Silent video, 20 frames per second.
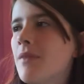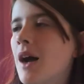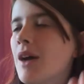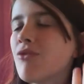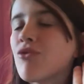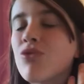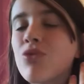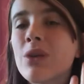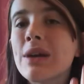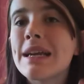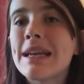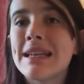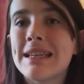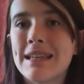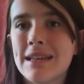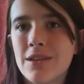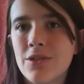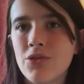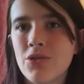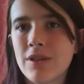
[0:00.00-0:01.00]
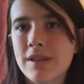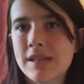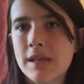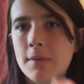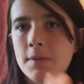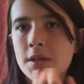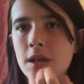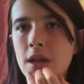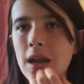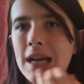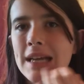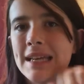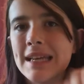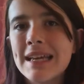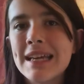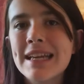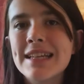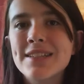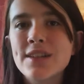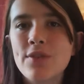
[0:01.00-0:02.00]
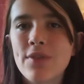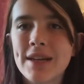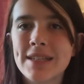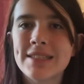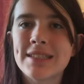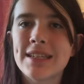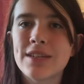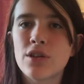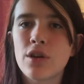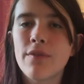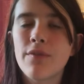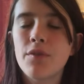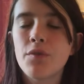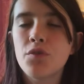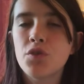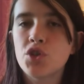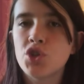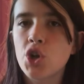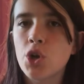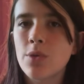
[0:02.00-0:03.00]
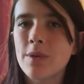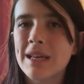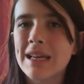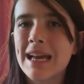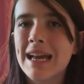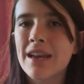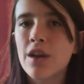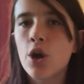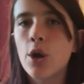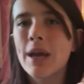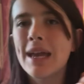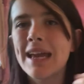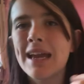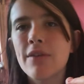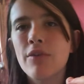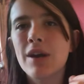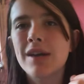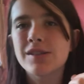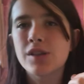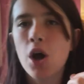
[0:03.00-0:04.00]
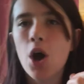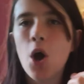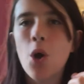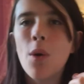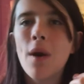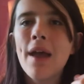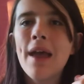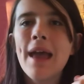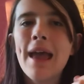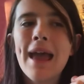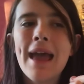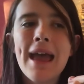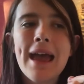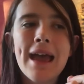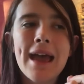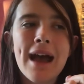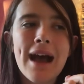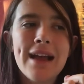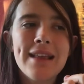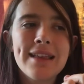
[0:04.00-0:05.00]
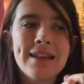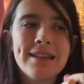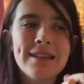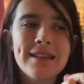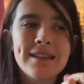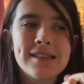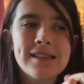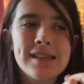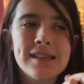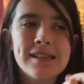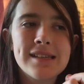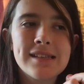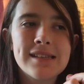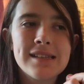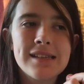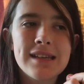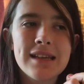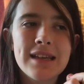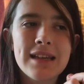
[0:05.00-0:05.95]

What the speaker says: I really did enjoy this episode. I think it is a great send-off for Jodie and her era as a whole. I think this is...